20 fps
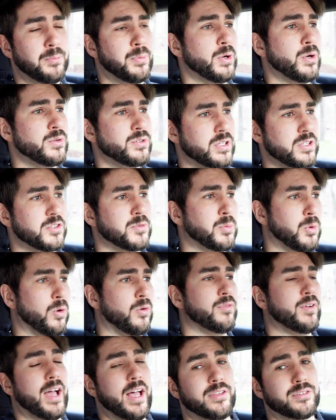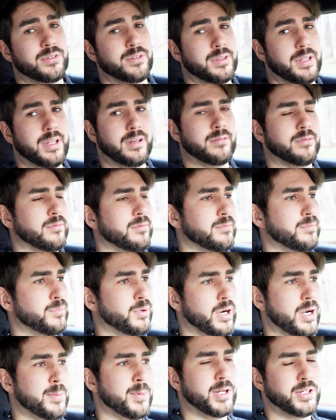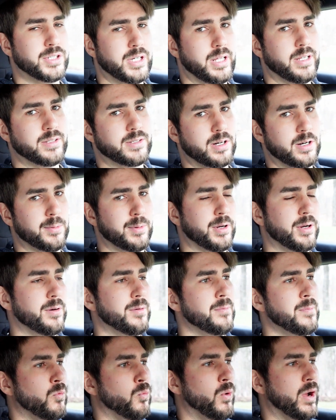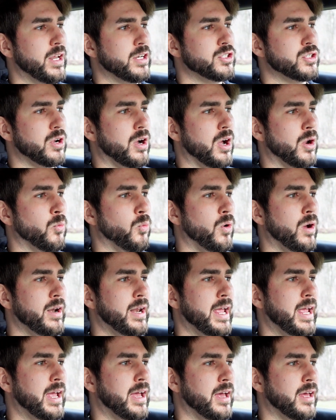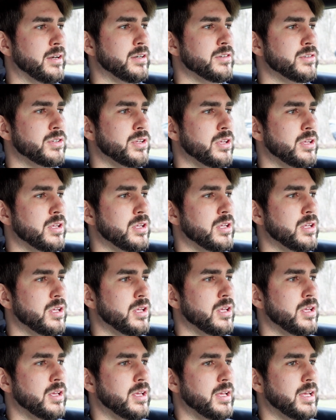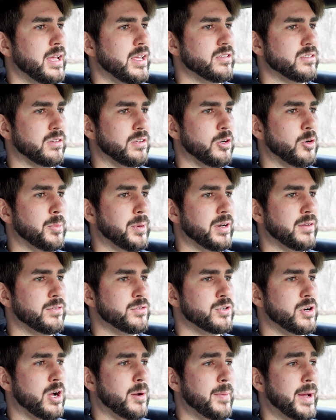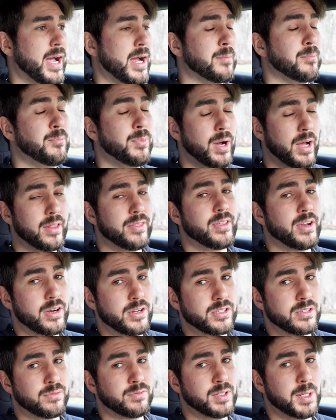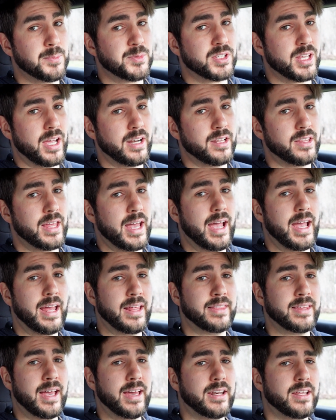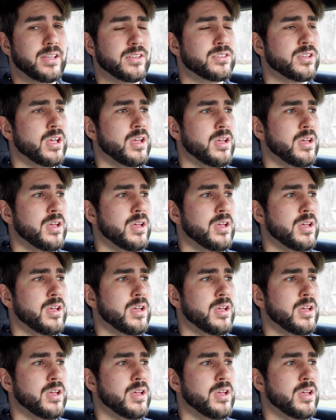boost and spool faster than pretty much any turbo, which on one hand is a little bit of a drawback, but there is a flip side to that, and that is